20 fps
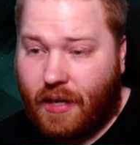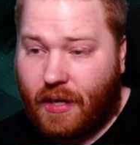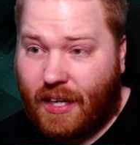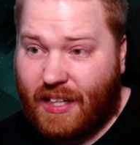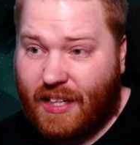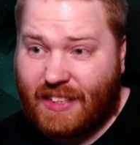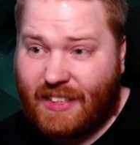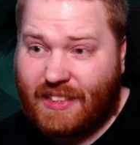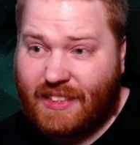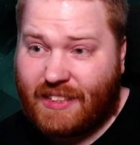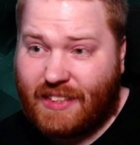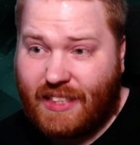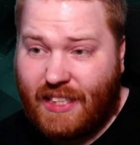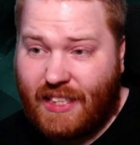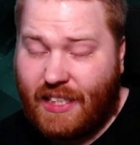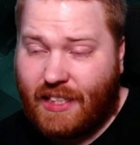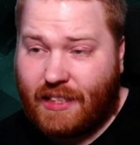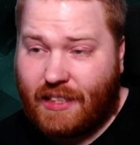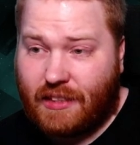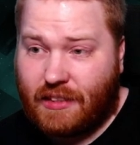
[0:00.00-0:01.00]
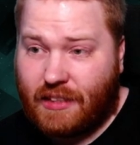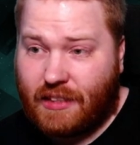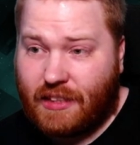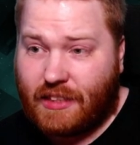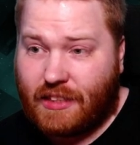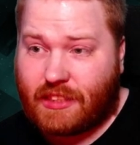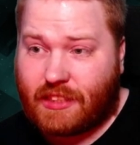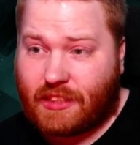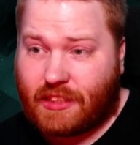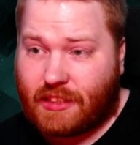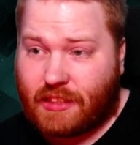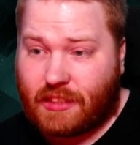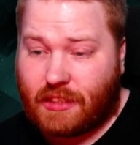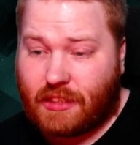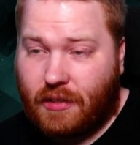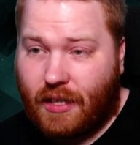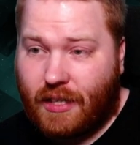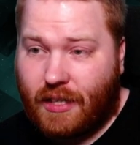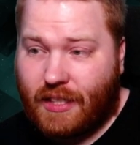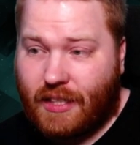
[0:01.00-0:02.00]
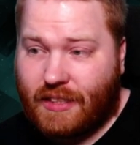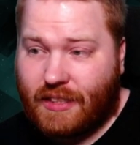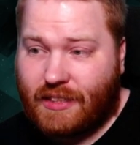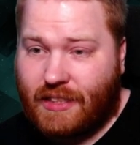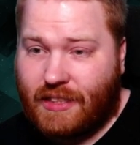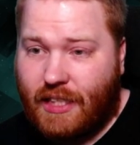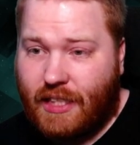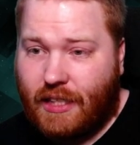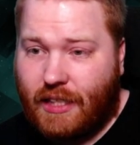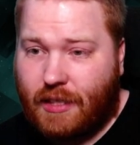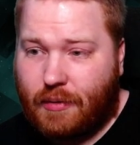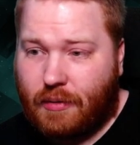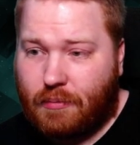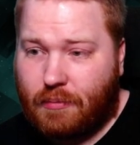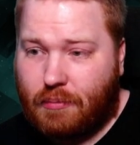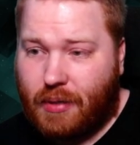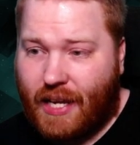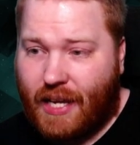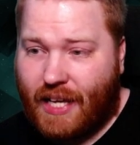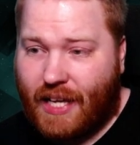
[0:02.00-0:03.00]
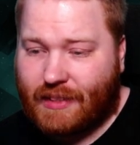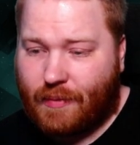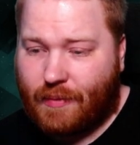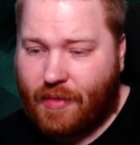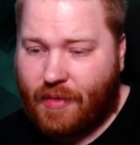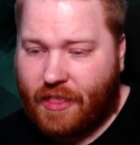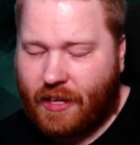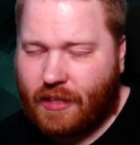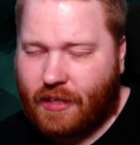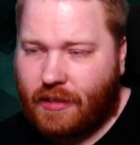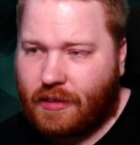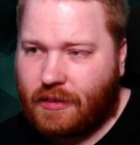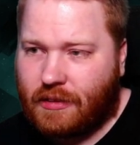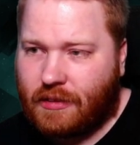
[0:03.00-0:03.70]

Unless Zeke is... Unless Zeke planned something.